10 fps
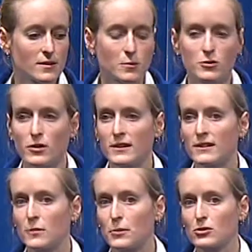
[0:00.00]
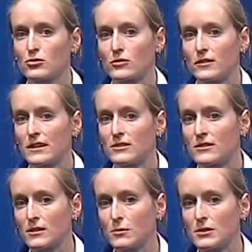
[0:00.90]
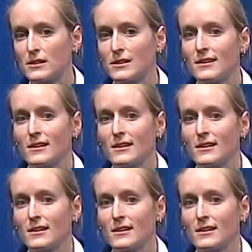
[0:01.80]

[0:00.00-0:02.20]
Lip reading: We try to take pictures of cases that we see.